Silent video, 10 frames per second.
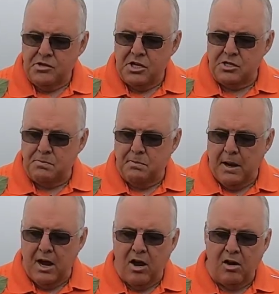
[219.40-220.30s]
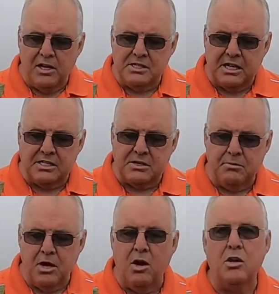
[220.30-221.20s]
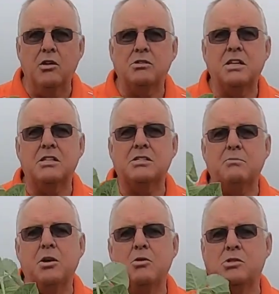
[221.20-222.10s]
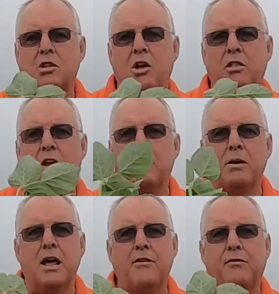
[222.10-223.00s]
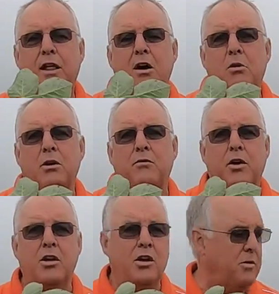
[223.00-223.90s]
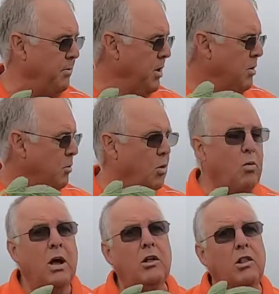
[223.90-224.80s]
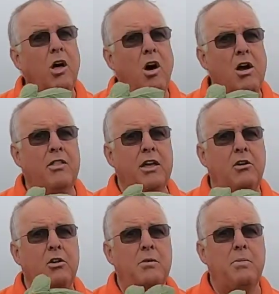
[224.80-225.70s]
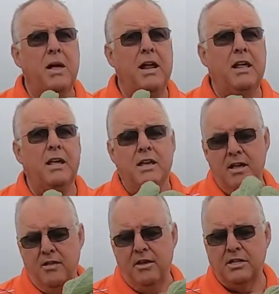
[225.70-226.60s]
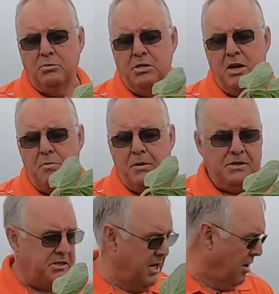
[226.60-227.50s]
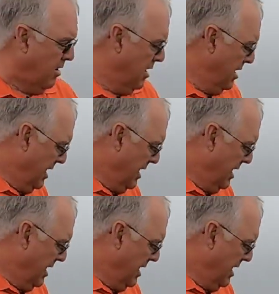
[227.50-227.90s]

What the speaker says: just barely set some setting some nodes along there, but not flowering very good. We're well along on that early planting. That's what's helping us there.